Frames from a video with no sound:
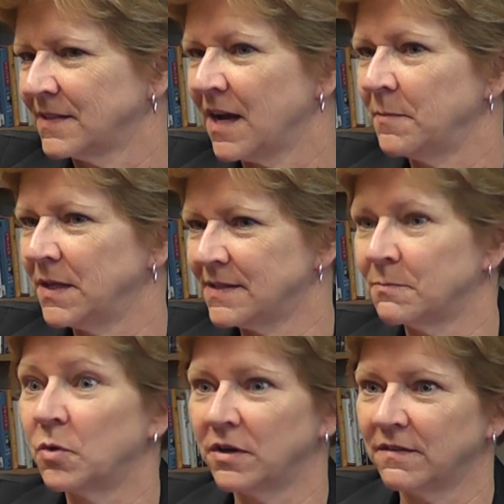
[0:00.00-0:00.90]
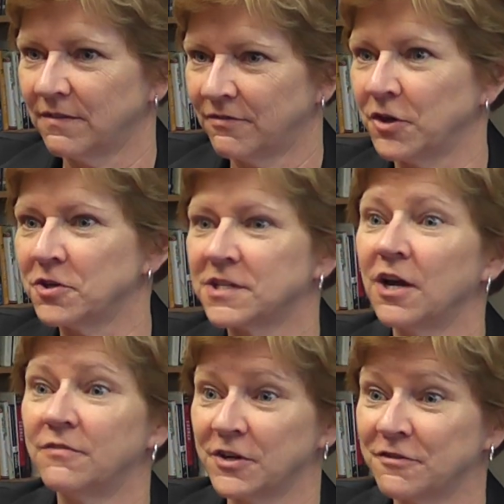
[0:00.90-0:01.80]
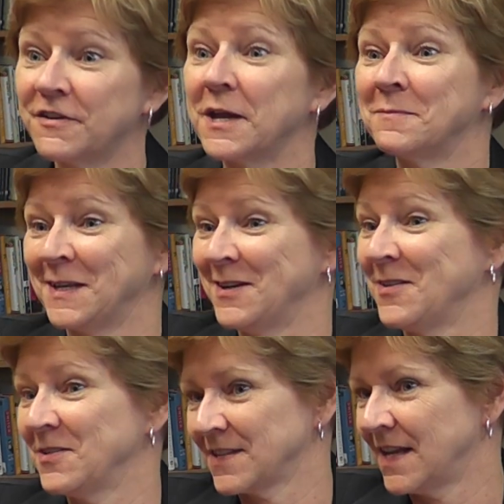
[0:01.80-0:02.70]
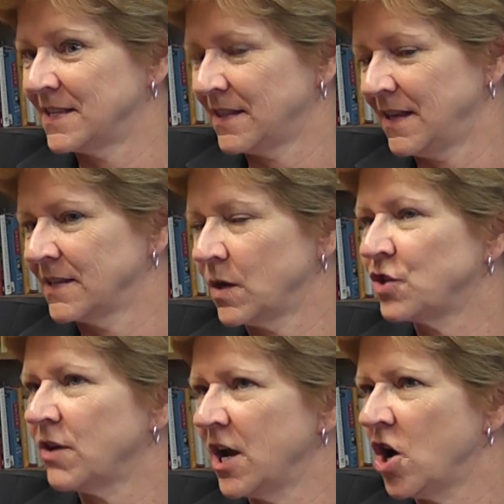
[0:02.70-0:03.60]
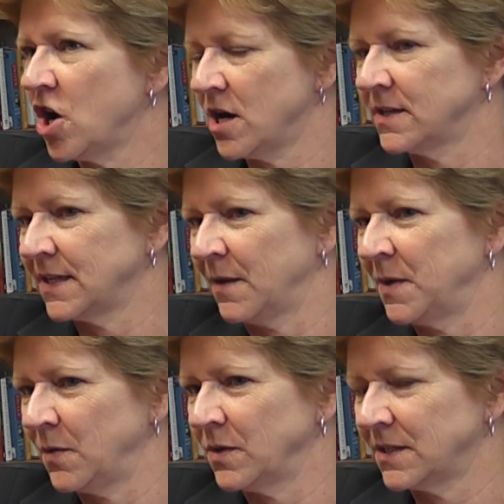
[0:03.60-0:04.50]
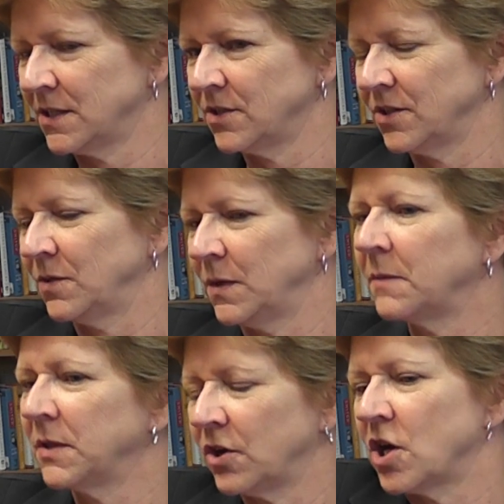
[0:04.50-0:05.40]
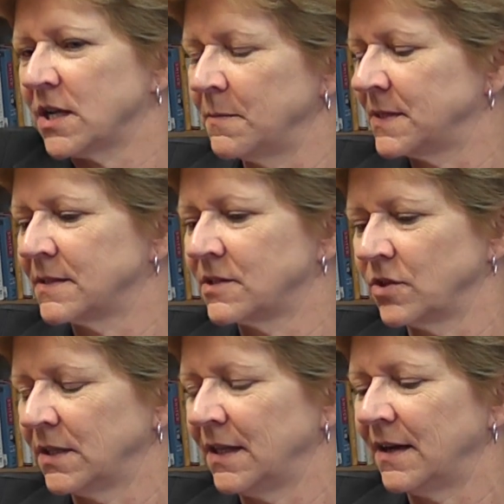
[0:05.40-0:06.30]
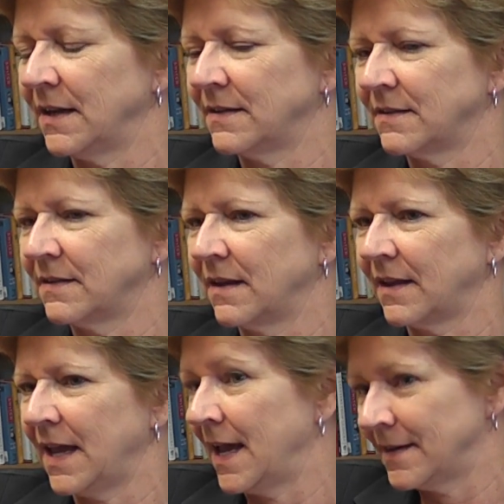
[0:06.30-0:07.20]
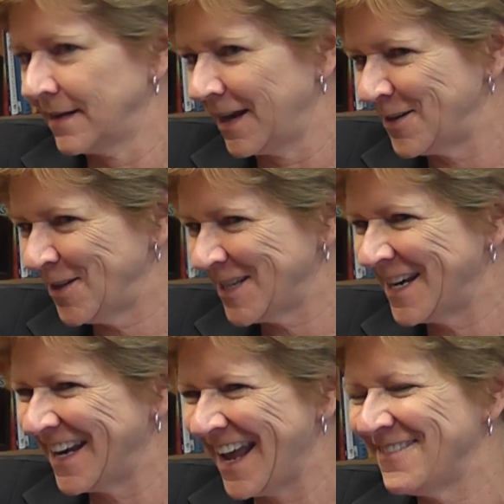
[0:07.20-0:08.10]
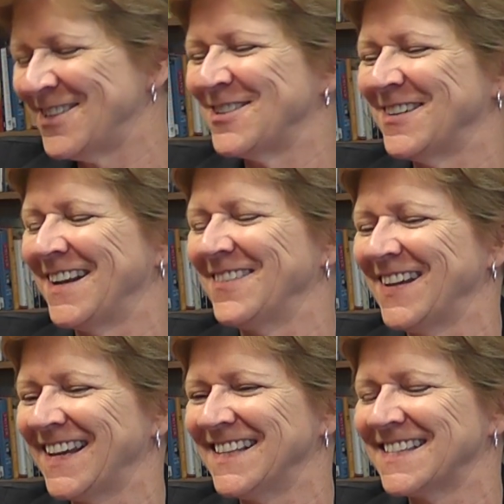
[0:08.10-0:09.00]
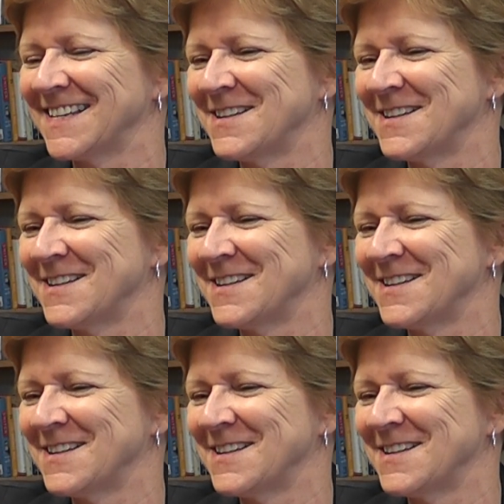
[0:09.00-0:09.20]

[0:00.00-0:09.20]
time that's more for yourself or your family or those kinds of things. So I try hard to get my work done during the week, but there are times certainly that I can't get it all done and I have to do it on the weekends.